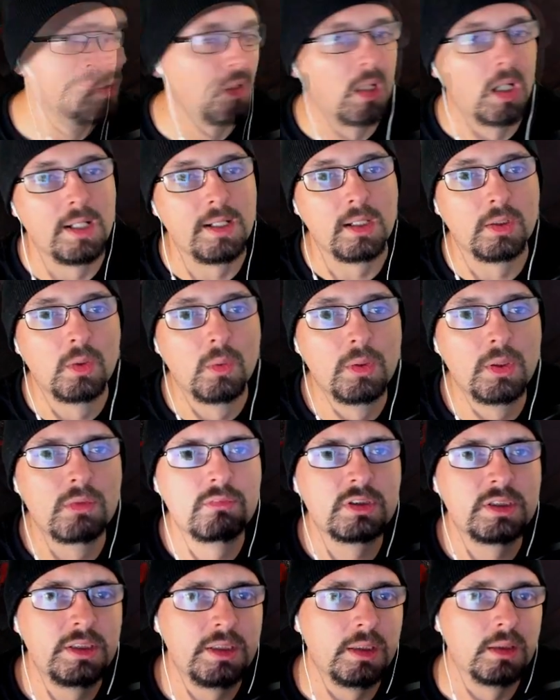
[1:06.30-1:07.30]
All right, now going
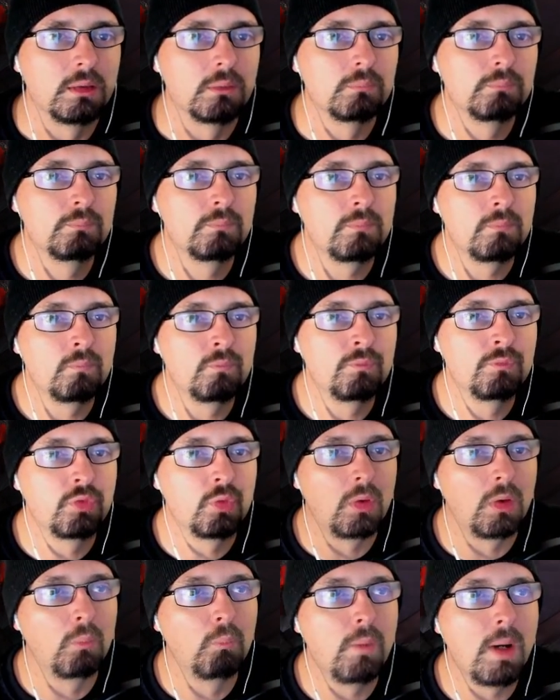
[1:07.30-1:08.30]
over gear.
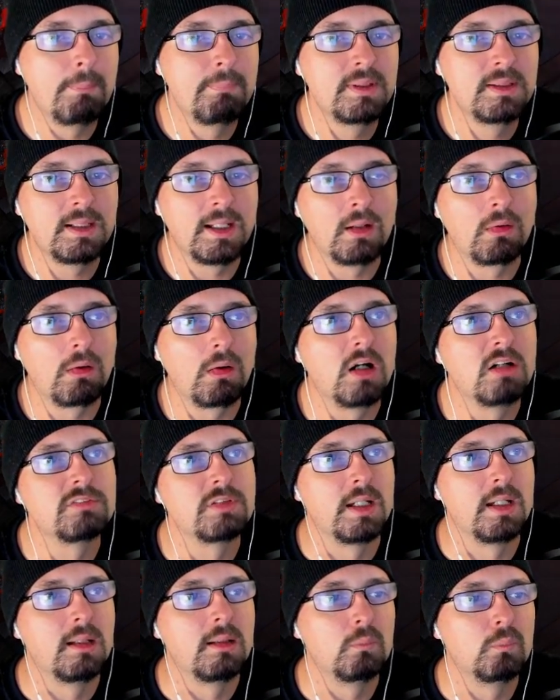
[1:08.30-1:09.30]
For our weapon and our
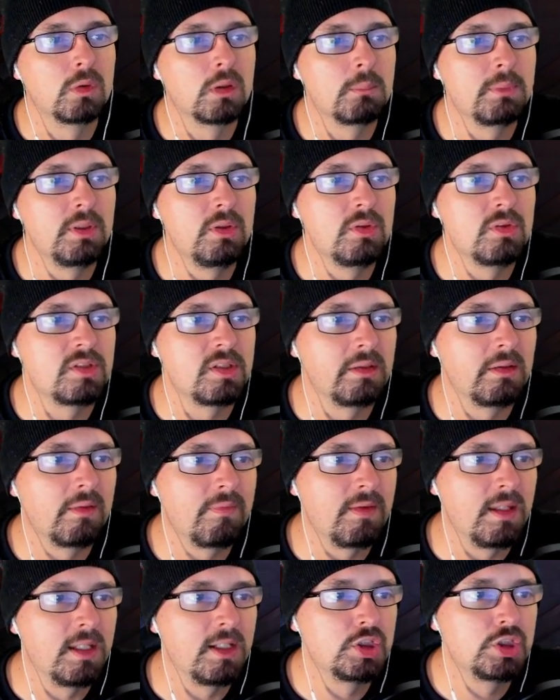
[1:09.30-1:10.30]
offhand, we're going to be using
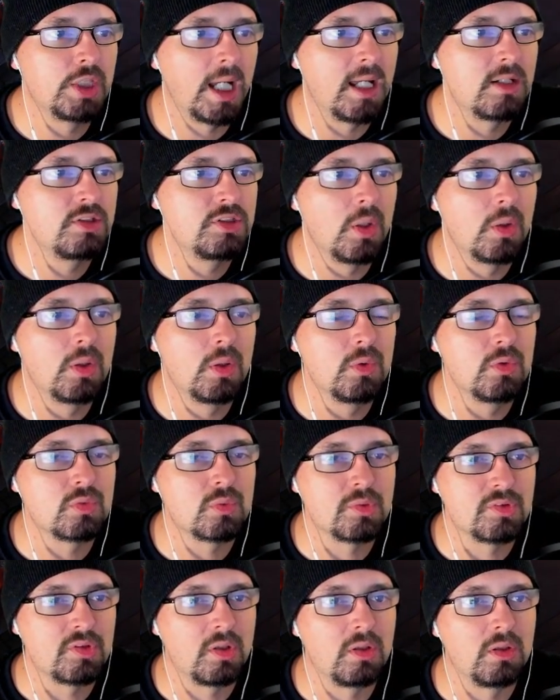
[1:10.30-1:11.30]
the Chandodo's
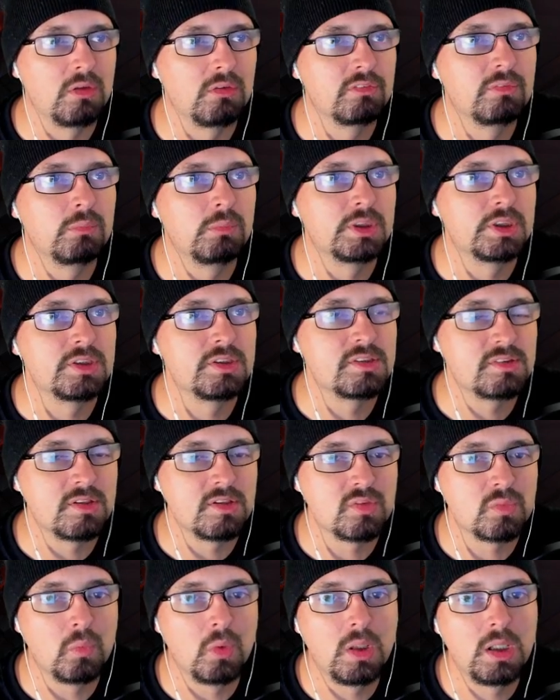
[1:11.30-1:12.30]
Resolve, which is
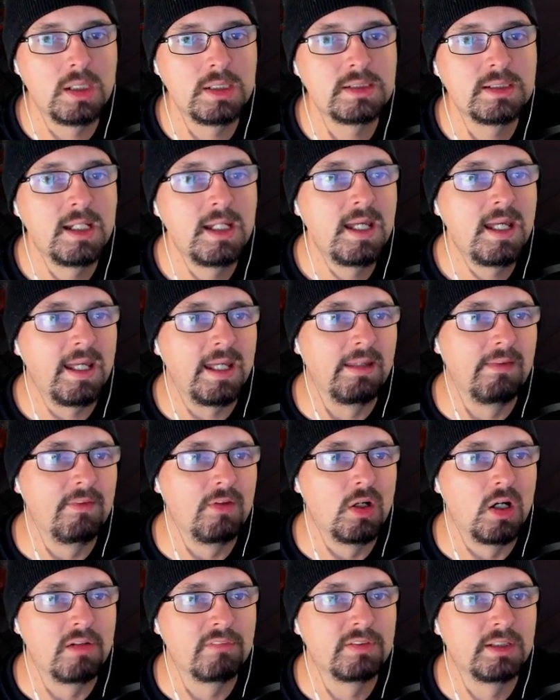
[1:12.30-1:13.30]
this wand, and
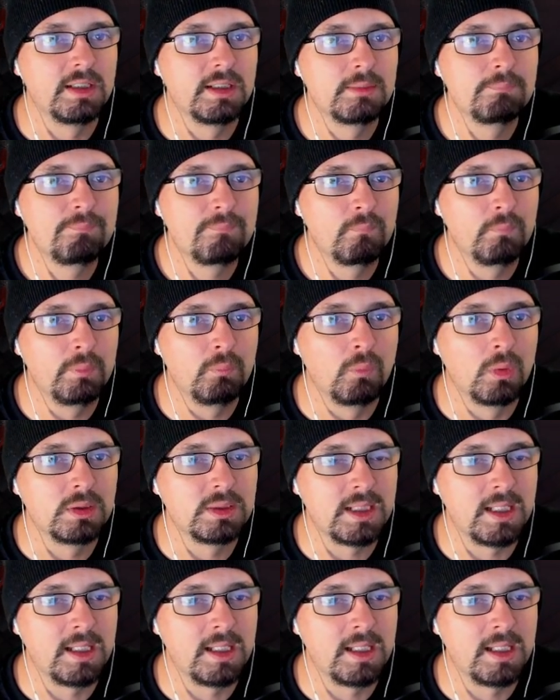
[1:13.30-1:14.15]
the offhand, we want